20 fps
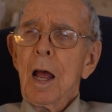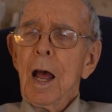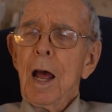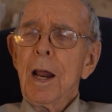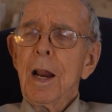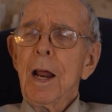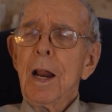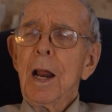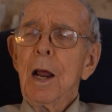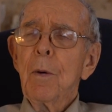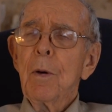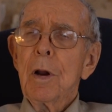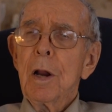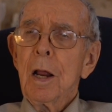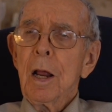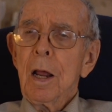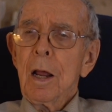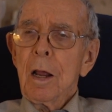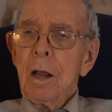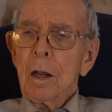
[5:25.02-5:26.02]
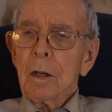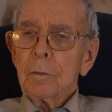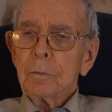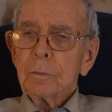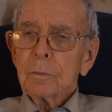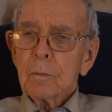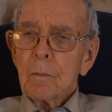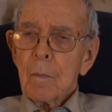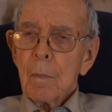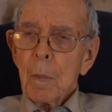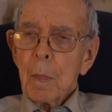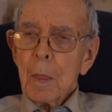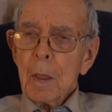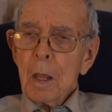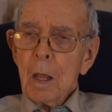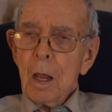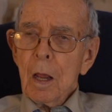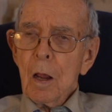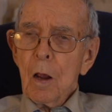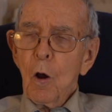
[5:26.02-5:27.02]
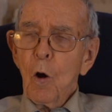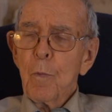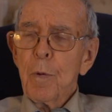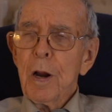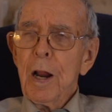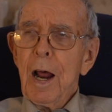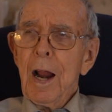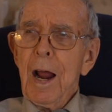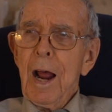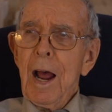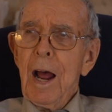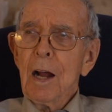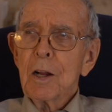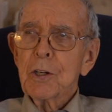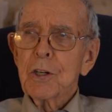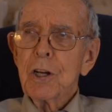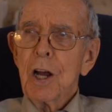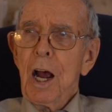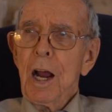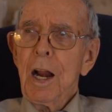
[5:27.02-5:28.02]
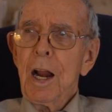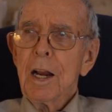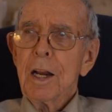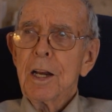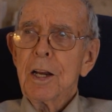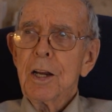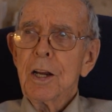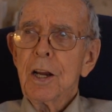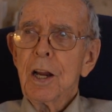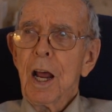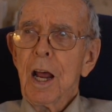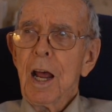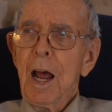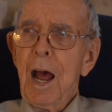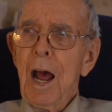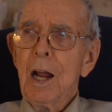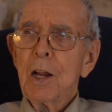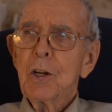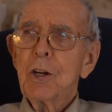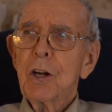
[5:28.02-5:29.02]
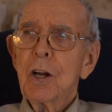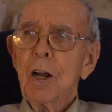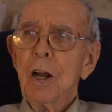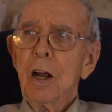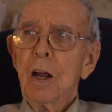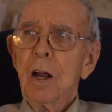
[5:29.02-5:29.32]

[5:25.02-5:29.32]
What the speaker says: And then they would open the outside hatch.